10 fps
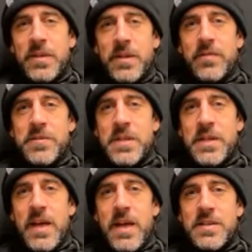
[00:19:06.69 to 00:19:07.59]
You'd love to see
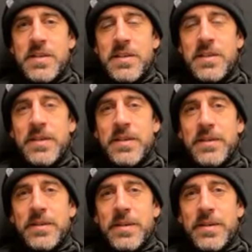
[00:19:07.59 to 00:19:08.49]
guys
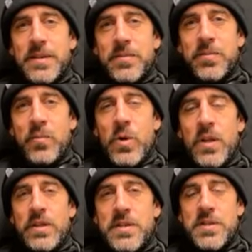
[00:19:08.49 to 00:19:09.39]

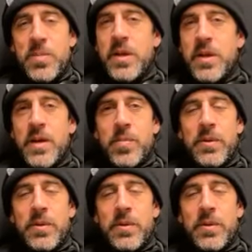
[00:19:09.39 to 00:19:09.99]
willing to speak up